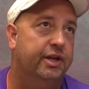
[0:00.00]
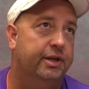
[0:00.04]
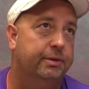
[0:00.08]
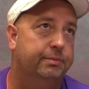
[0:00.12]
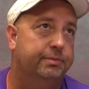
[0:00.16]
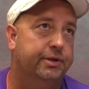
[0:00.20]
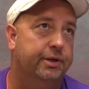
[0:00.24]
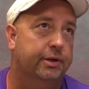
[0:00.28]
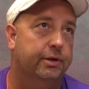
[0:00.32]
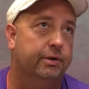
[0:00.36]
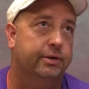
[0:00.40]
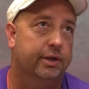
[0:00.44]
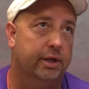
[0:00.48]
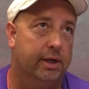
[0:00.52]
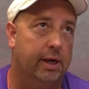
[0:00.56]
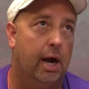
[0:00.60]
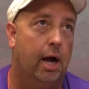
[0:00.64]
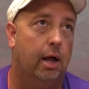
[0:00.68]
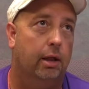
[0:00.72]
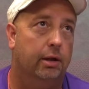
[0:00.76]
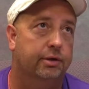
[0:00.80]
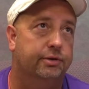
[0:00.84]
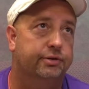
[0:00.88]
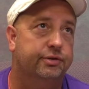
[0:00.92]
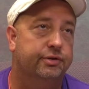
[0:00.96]
teams here at the
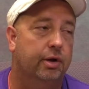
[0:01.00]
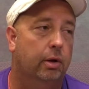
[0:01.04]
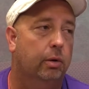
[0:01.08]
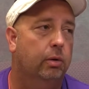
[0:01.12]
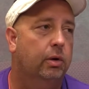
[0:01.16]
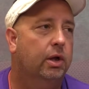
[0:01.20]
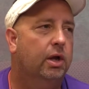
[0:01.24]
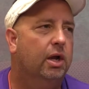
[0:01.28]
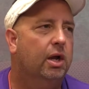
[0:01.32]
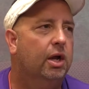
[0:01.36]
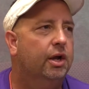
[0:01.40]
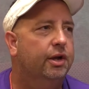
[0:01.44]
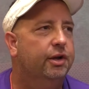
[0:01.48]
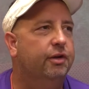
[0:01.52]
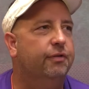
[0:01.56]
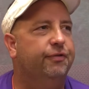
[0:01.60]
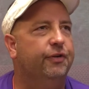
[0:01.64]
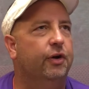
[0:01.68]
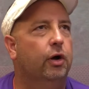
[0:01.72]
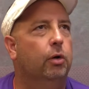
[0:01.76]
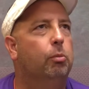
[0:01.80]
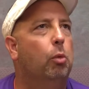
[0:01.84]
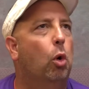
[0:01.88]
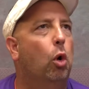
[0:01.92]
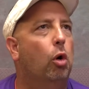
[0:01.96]
college. So you
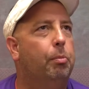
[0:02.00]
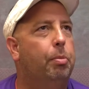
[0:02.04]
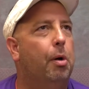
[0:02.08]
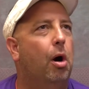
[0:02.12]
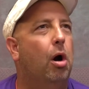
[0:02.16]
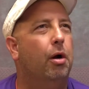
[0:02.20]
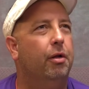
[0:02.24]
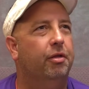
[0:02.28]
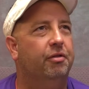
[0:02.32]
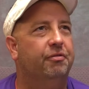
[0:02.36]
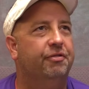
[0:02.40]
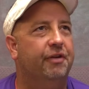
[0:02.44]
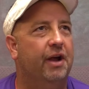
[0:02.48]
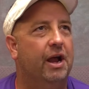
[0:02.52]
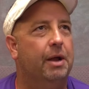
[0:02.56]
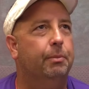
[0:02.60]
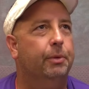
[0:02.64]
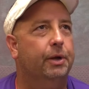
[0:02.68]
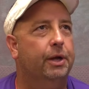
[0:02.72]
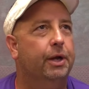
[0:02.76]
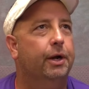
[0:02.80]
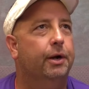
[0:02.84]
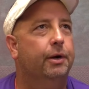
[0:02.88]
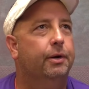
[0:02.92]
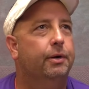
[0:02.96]
feel more part of the
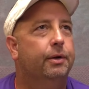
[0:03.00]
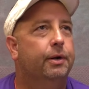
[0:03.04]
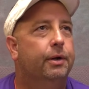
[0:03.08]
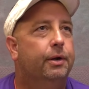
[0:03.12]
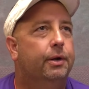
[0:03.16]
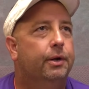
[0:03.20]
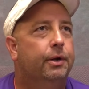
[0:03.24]
family here.